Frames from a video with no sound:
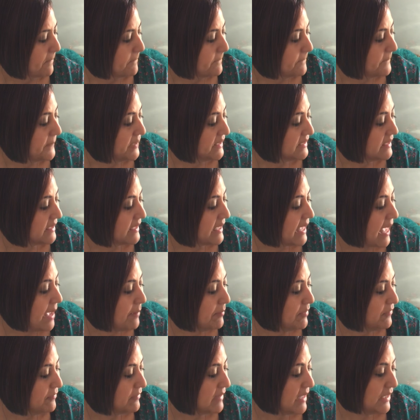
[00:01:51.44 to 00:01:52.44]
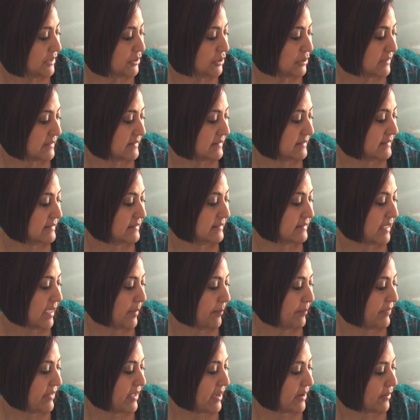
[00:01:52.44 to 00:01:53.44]
But the camouflage doesn't
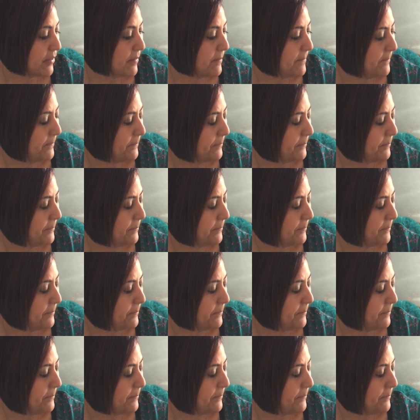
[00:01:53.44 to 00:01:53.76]
stop there.